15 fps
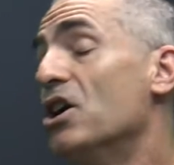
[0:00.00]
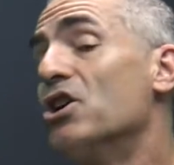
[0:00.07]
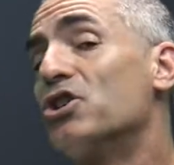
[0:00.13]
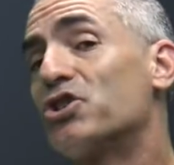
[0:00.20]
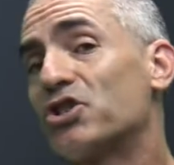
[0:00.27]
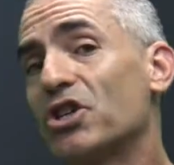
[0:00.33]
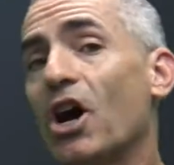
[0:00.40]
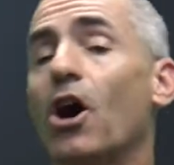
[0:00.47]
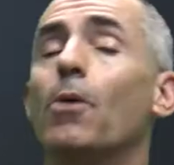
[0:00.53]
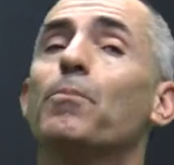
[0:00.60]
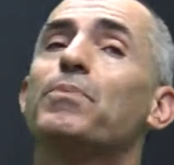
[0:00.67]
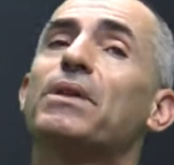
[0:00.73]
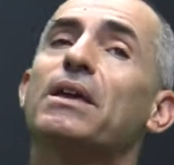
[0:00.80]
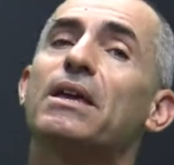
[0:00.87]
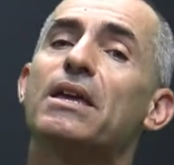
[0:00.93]
So
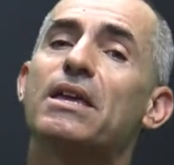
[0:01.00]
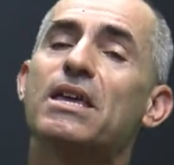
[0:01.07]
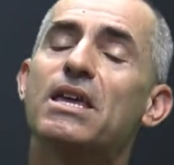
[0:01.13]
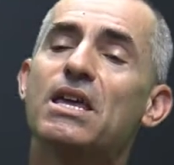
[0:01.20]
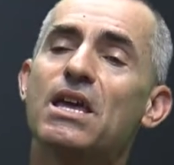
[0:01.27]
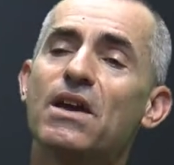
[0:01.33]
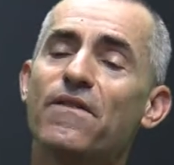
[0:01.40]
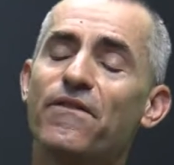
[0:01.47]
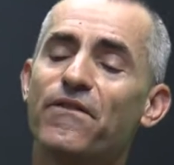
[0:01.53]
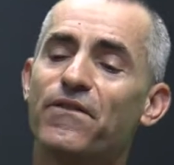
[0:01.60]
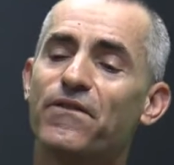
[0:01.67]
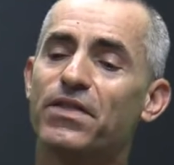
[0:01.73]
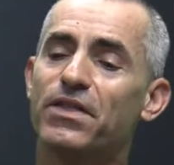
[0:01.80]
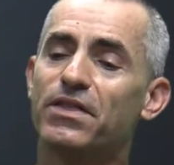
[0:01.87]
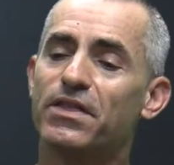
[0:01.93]
if
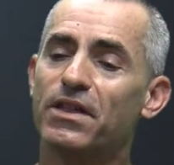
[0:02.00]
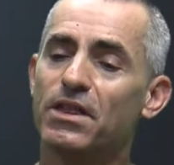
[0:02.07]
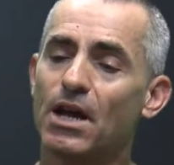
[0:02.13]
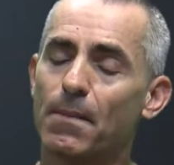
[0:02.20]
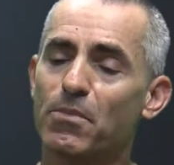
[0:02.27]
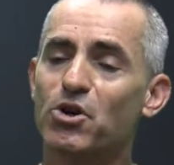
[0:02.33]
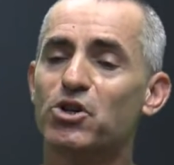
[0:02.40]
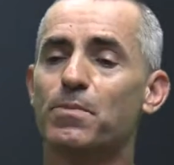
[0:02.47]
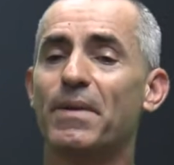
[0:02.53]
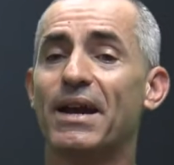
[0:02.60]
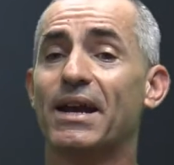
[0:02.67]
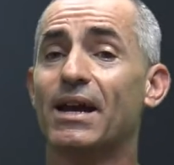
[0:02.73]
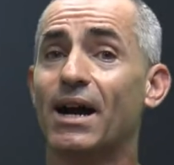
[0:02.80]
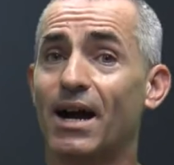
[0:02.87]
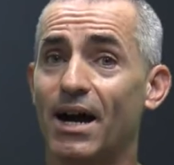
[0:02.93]
the numbers
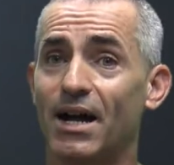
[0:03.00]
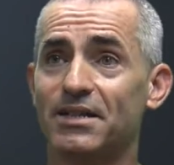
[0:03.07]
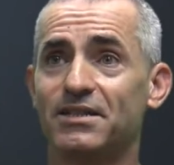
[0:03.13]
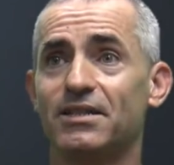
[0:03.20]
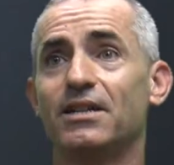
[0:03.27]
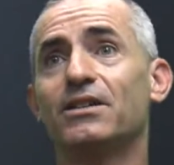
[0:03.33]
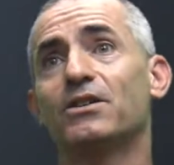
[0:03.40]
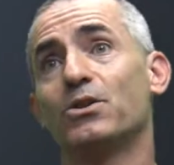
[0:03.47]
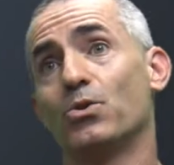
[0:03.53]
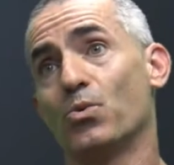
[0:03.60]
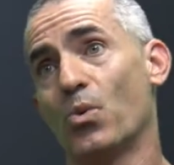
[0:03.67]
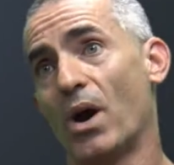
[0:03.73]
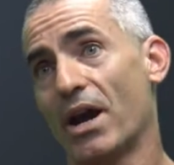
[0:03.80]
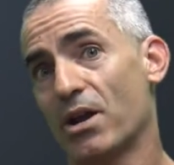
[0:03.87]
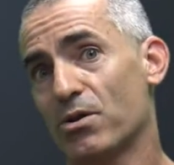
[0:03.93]
remain constant, the
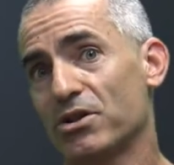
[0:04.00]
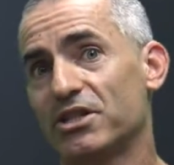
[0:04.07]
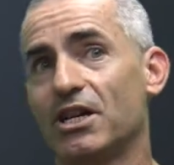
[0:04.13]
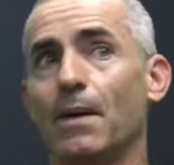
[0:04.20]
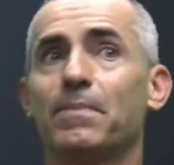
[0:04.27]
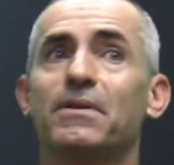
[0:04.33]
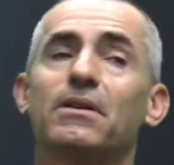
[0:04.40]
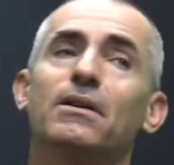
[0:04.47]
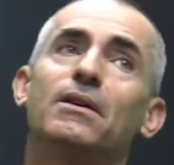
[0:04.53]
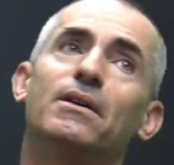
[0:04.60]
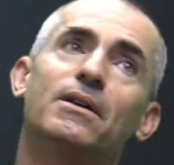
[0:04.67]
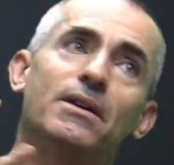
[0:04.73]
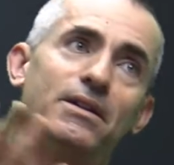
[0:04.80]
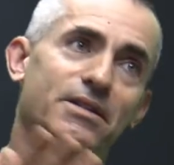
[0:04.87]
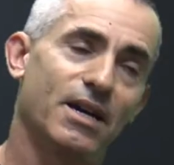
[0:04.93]
y-intercept
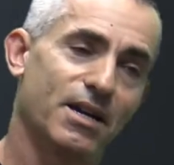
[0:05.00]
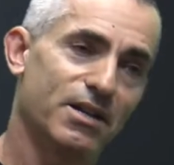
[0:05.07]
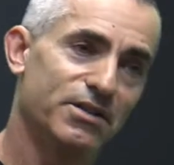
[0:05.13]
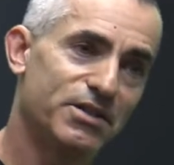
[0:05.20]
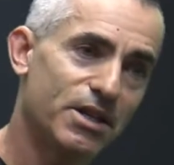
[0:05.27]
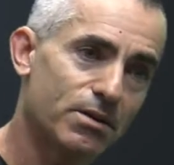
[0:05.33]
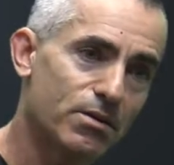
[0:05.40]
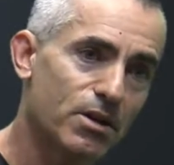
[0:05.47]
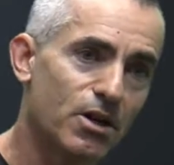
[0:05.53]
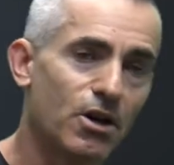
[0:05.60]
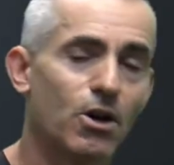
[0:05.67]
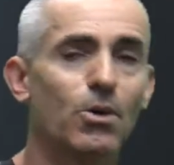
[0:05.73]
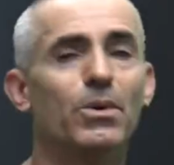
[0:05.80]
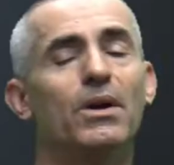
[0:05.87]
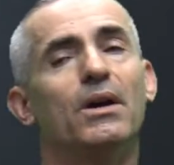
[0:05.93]
is at a
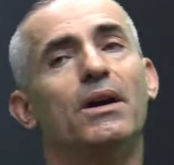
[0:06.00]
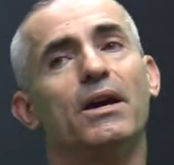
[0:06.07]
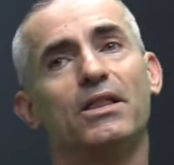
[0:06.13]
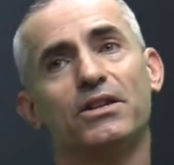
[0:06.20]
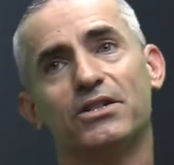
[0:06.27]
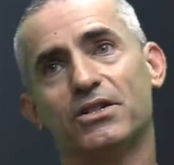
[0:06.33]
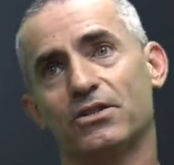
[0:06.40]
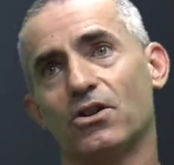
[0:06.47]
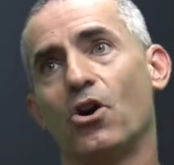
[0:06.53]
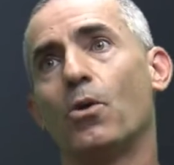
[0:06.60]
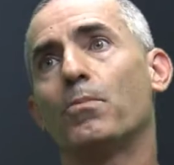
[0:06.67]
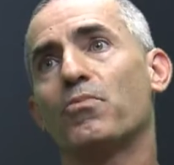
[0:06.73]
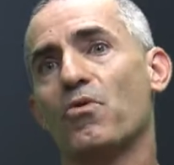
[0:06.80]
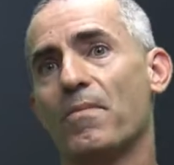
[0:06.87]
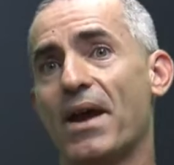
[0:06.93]
zero, and the
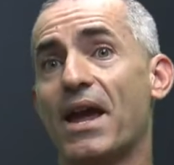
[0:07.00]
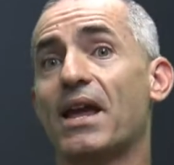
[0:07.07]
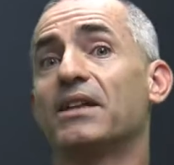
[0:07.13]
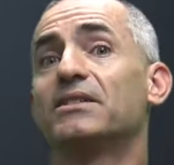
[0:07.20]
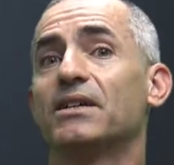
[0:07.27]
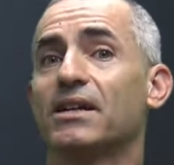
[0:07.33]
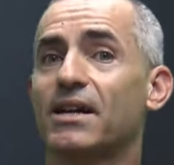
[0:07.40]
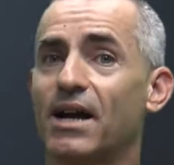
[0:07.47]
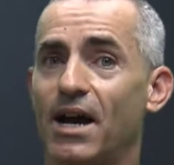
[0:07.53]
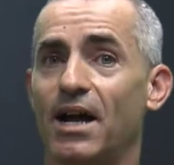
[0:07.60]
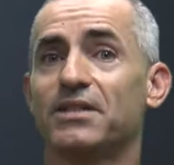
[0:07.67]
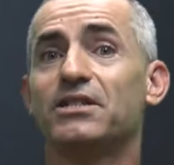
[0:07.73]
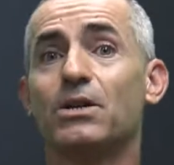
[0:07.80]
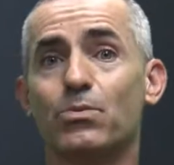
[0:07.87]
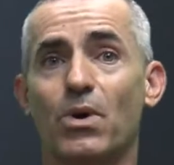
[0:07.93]
slope remains at a
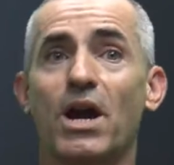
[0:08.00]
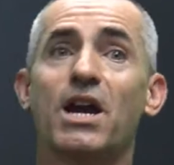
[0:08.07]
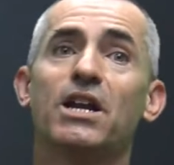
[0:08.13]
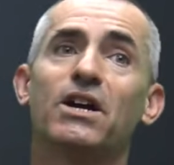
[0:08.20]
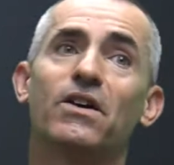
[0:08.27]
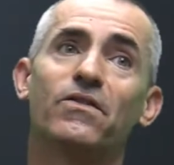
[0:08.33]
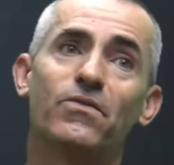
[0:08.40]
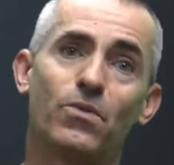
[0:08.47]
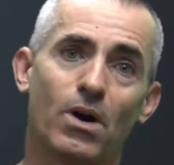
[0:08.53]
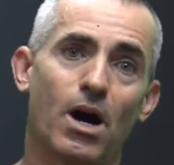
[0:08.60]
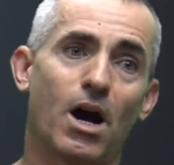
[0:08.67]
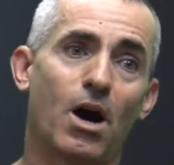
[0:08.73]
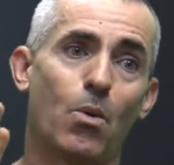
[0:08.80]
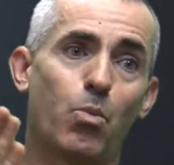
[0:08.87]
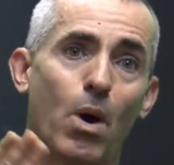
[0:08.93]
constant rate of
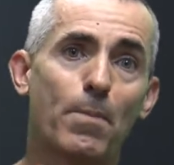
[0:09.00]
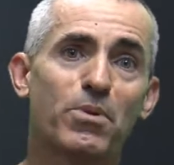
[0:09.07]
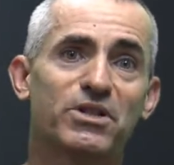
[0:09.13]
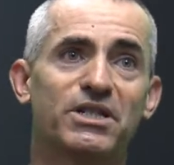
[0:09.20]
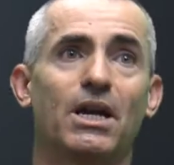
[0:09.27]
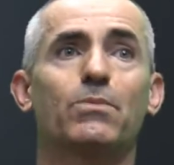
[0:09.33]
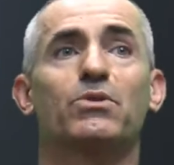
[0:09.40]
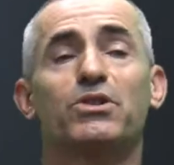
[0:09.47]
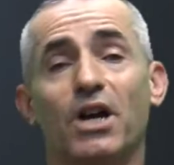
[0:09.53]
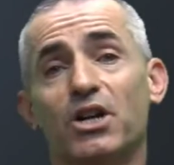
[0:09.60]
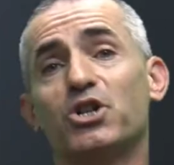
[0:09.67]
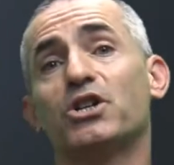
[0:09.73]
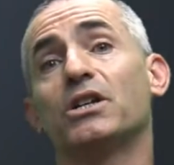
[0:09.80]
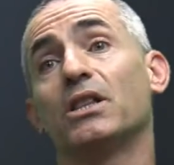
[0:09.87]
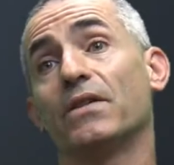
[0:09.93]
1%
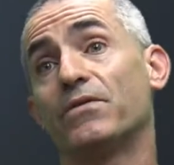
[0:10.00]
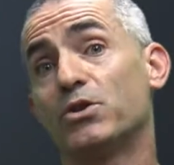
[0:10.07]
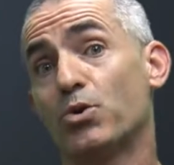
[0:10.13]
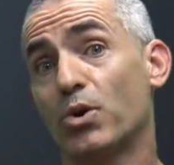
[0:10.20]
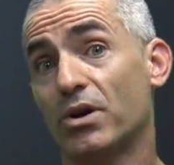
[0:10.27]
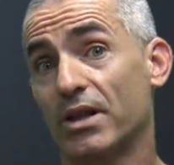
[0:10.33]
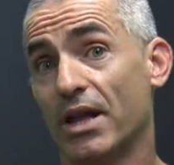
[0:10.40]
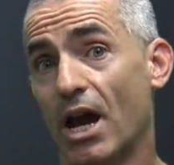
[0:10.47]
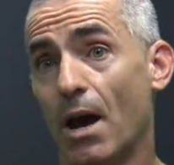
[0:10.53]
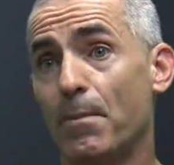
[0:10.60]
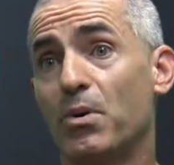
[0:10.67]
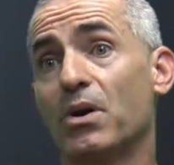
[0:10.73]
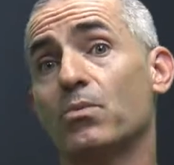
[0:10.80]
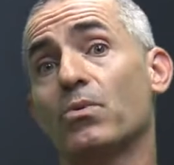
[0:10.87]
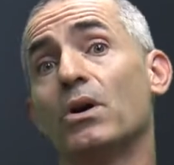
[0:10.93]
reduction in left ventricular
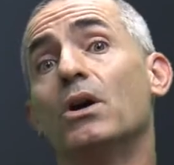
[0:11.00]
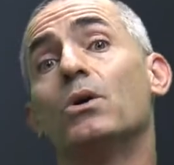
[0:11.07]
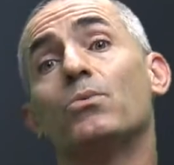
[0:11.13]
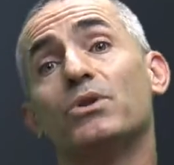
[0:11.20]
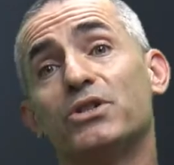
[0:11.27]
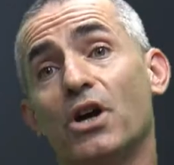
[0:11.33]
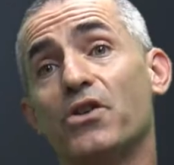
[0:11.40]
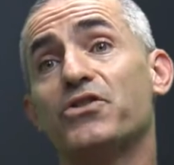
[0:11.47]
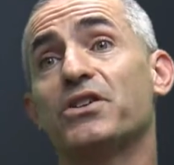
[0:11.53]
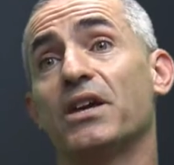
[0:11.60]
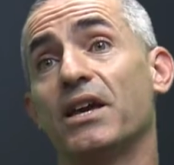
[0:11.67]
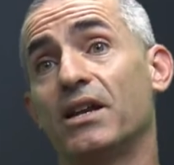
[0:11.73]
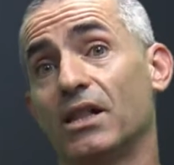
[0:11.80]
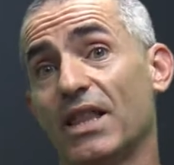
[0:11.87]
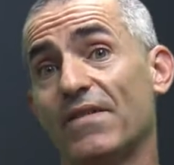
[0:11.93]
output, results
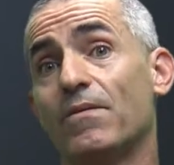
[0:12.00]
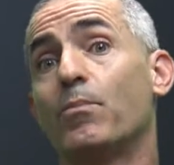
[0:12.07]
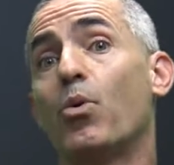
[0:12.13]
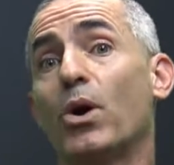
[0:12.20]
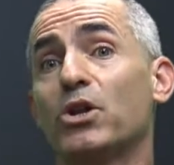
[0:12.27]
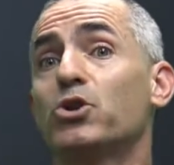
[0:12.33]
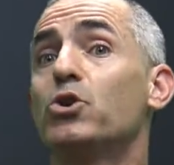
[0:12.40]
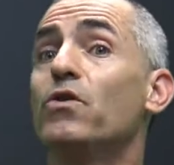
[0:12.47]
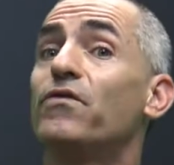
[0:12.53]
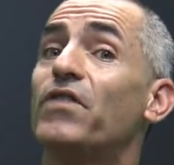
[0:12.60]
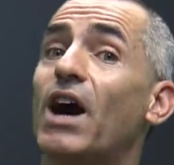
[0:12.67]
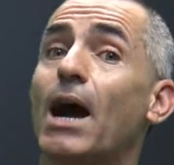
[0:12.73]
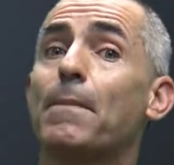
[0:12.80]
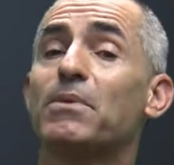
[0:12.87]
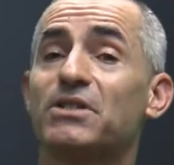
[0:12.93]
in
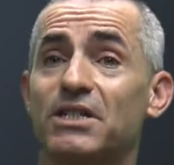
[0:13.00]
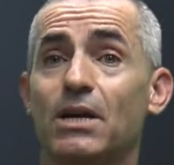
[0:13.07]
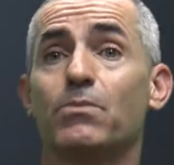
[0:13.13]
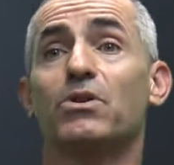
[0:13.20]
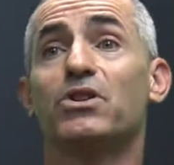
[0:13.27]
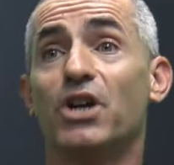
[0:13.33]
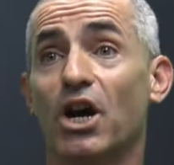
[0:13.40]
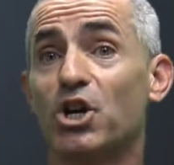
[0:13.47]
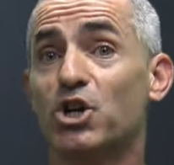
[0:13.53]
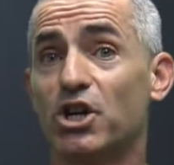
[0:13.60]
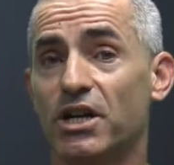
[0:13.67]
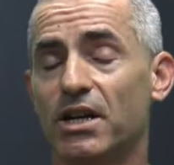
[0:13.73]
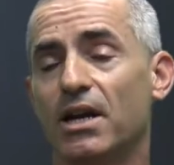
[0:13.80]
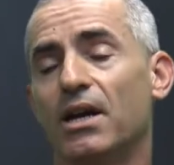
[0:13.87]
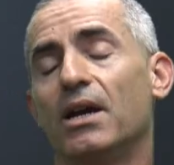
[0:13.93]
11.25%
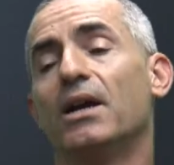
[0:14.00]
reduction